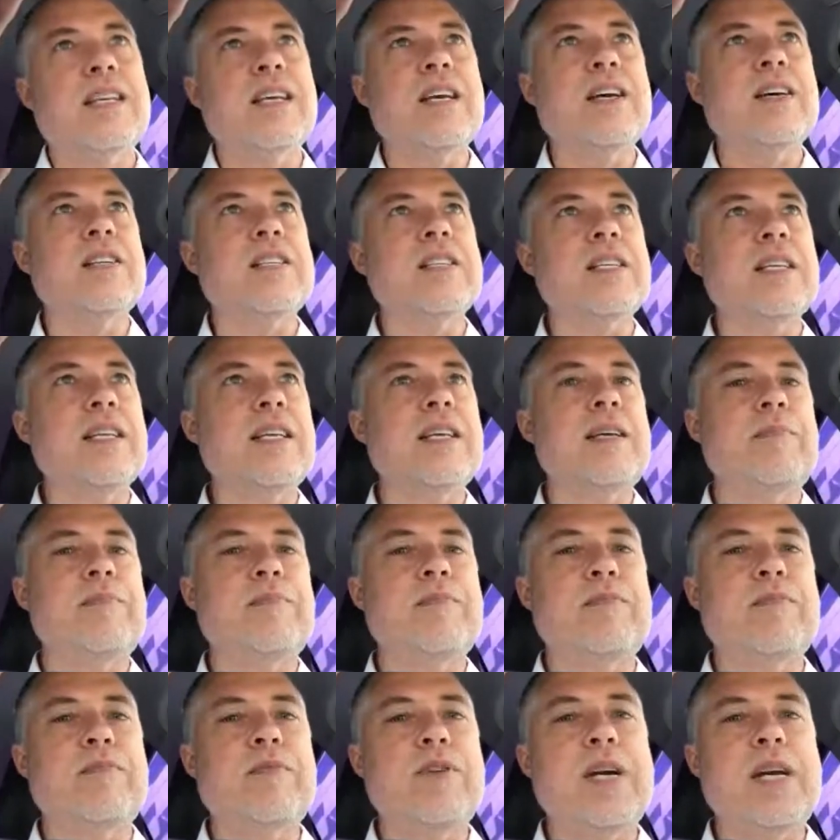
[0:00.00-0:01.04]
go to
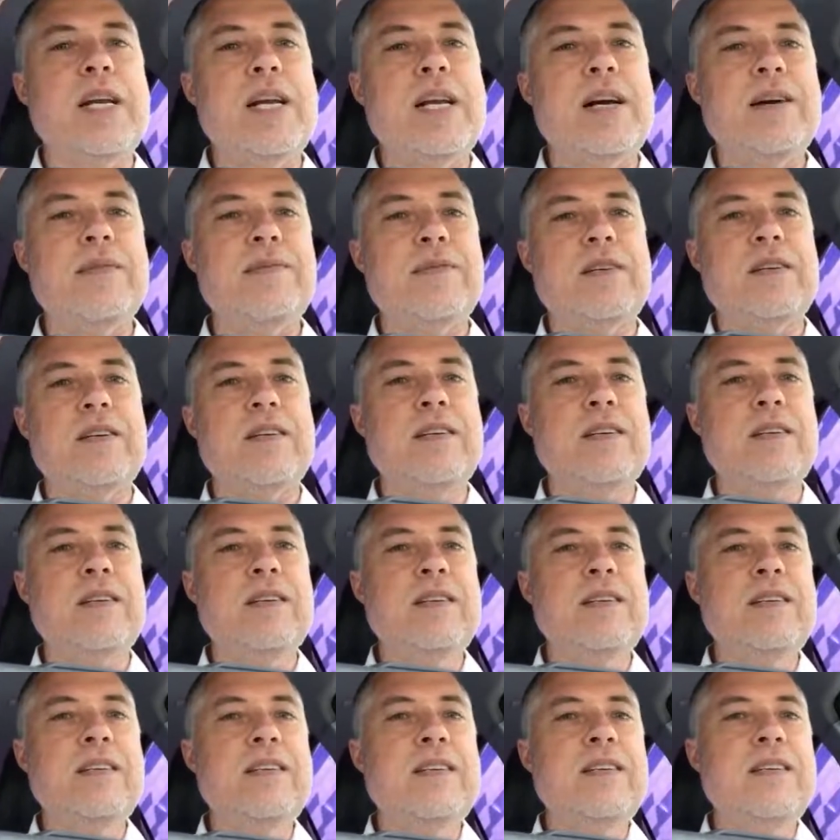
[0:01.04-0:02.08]
sleep right after
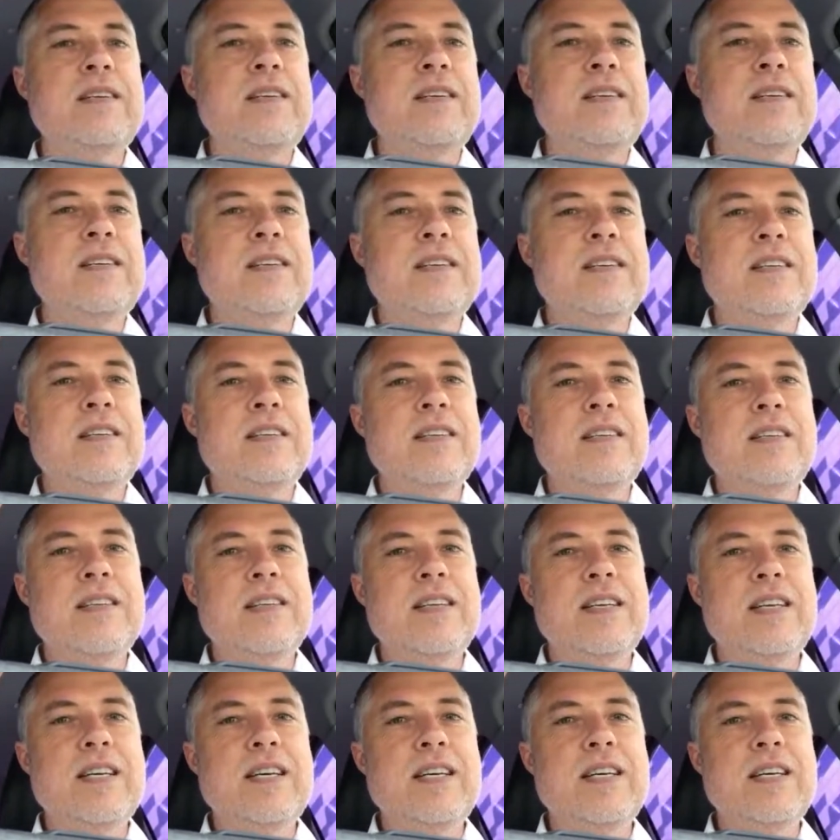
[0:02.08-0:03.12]

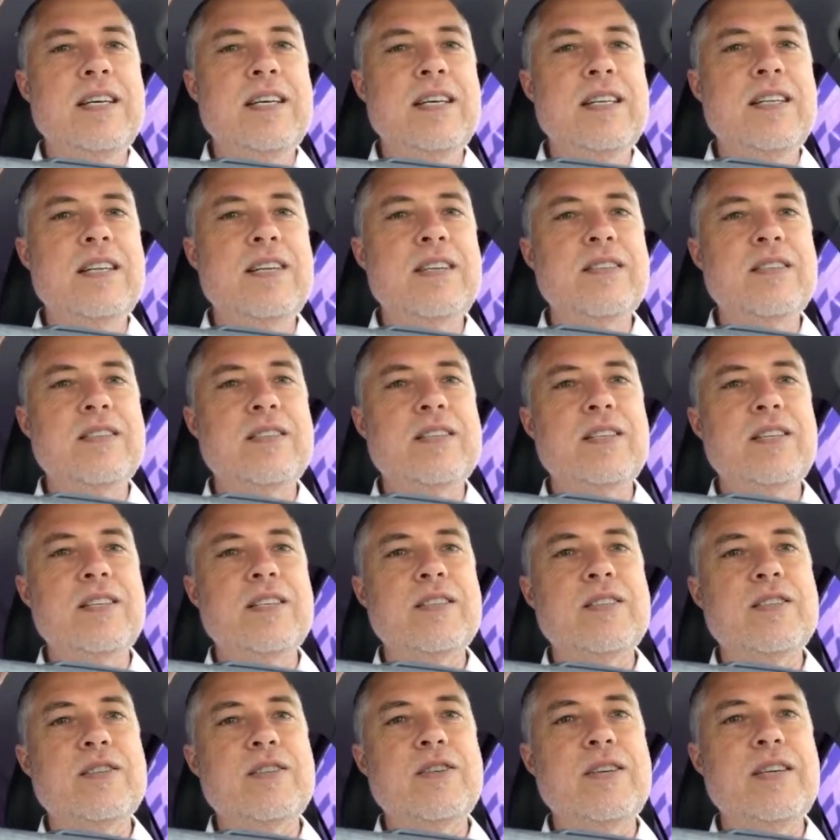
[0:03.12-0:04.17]

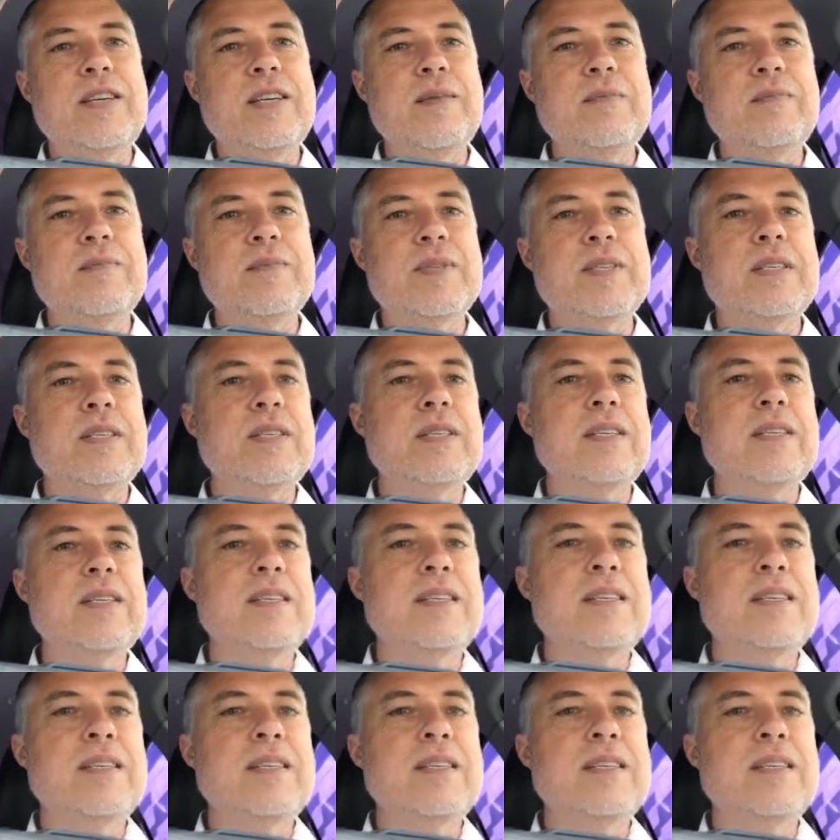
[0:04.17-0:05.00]
those streams.